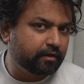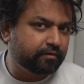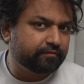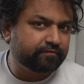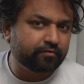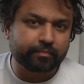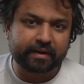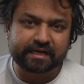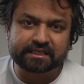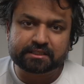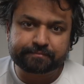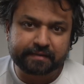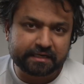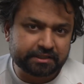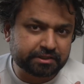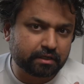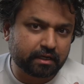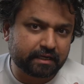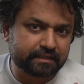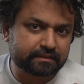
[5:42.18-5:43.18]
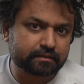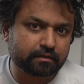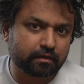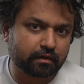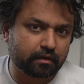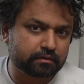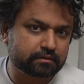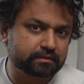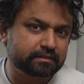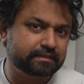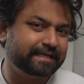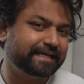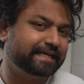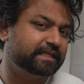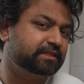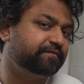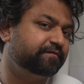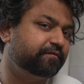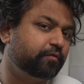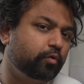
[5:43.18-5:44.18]
for my specialized tasks,
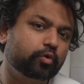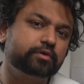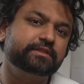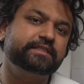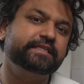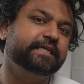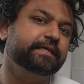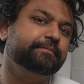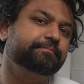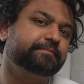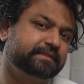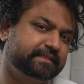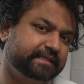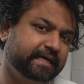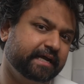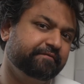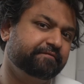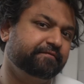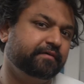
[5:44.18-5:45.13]
it's 40%